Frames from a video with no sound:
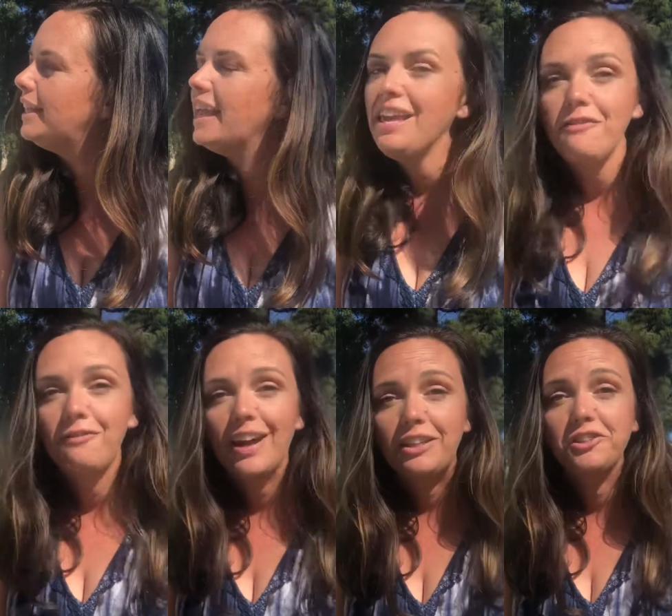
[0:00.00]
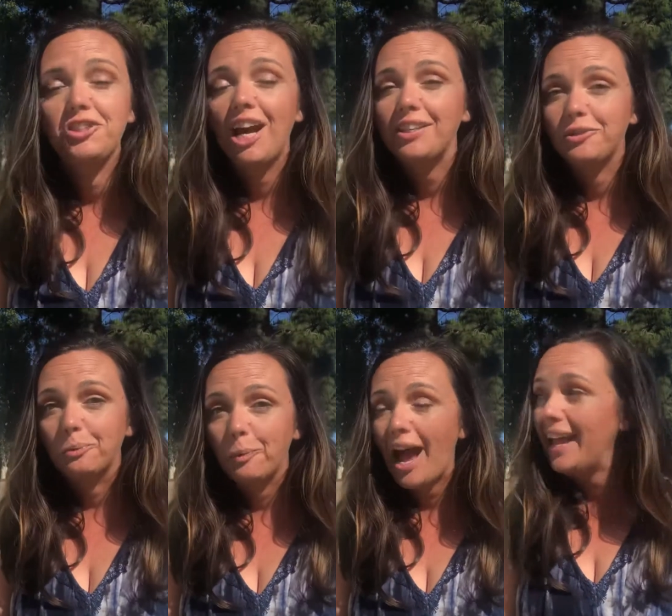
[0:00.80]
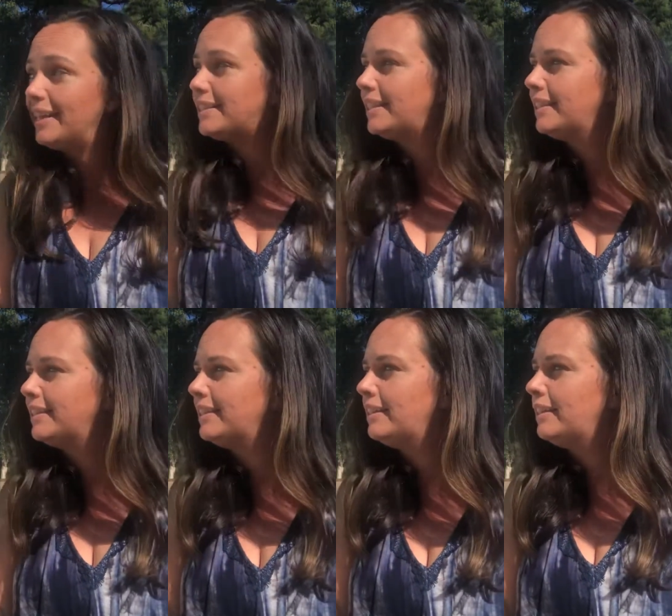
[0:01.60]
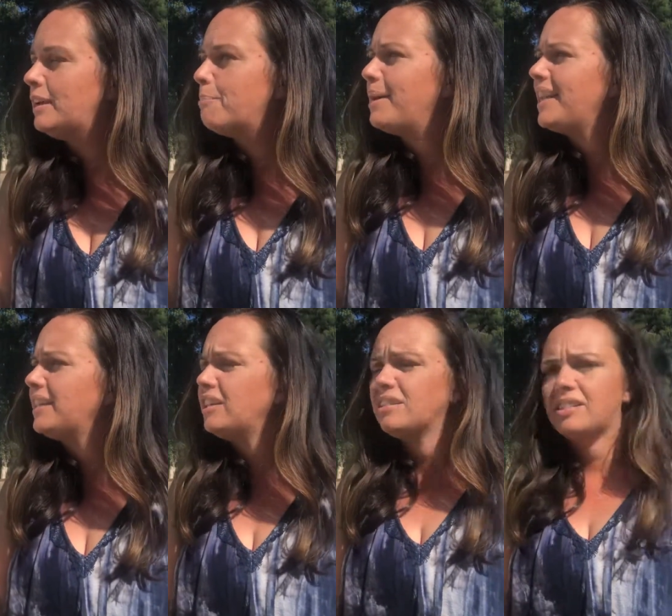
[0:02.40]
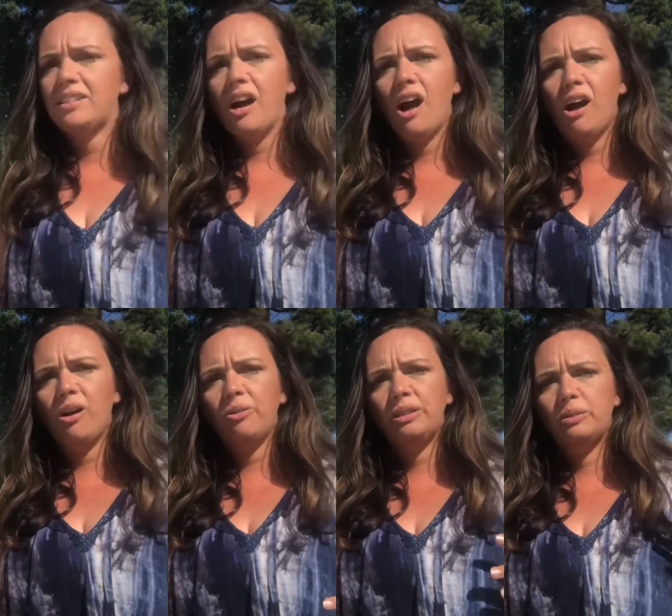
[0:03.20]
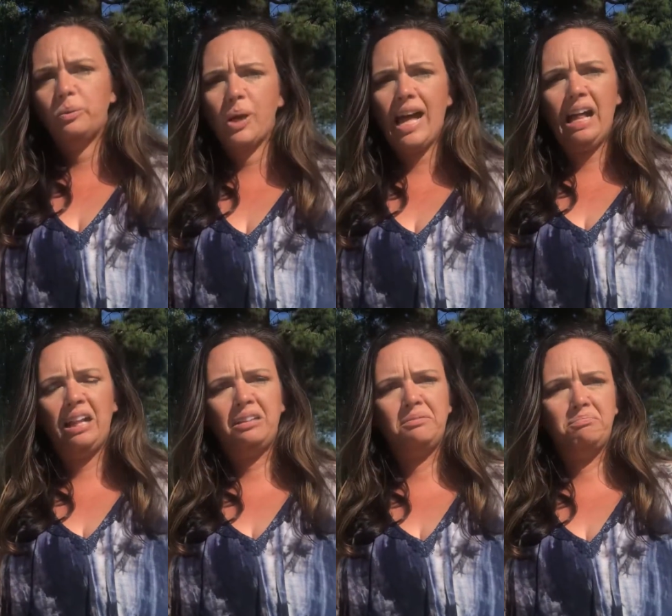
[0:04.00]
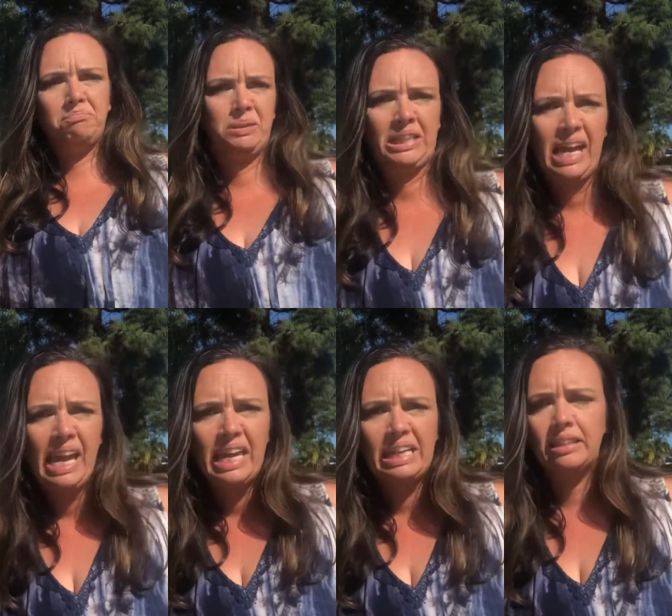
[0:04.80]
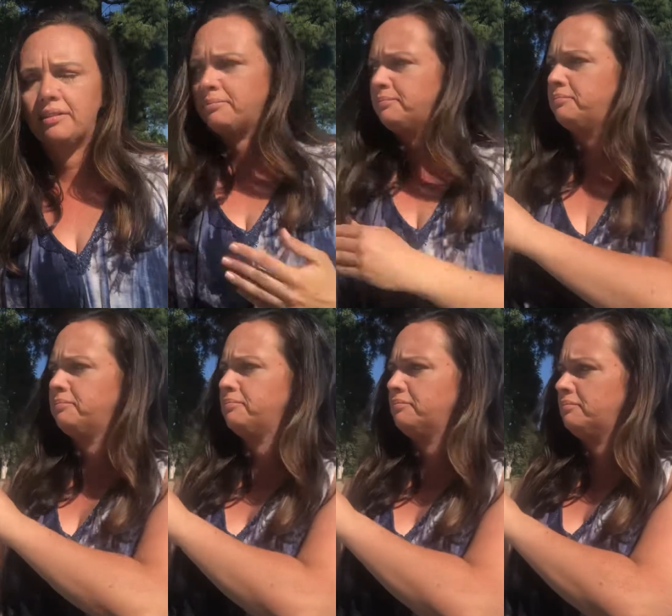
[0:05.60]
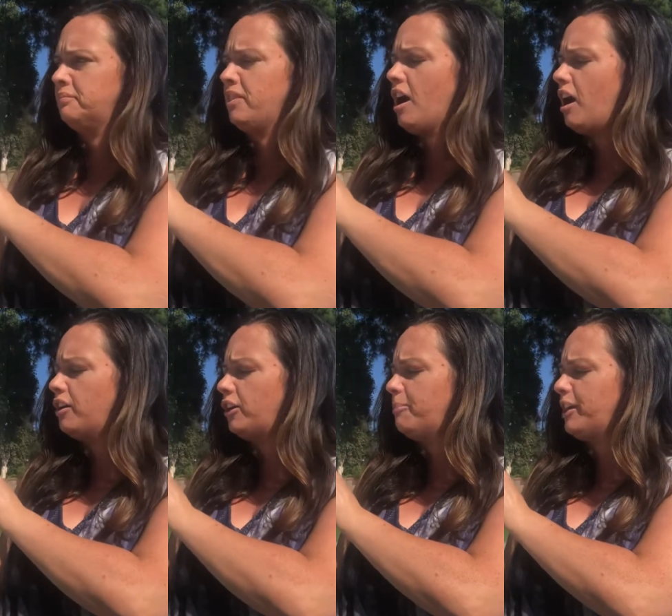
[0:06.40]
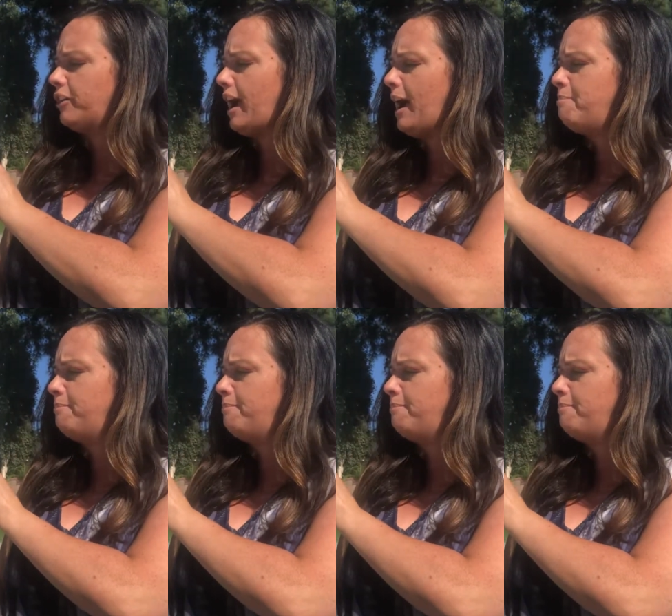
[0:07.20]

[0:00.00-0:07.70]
It felt just right. But it looked so, well, plain, thought Hermit Crab.